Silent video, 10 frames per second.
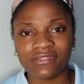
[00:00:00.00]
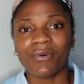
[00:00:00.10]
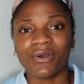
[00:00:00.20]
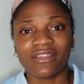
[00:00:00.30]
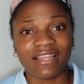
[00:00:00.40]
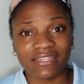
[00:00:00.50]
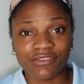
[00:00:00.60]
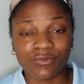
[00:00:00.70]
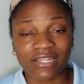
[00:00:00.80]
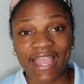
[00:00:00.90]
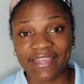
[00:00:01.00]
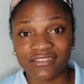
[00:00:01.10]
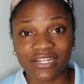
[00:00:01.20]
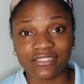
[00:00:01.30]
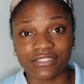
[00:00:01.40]
But that is what I
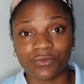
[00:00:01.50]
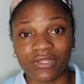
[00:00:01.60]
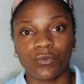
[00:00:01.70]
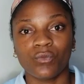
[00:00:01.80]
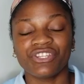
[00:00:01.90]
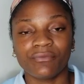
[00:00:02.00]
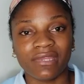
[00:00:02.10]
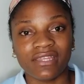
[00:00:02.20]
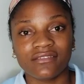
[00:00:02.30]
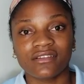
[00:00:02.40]
started with, which means the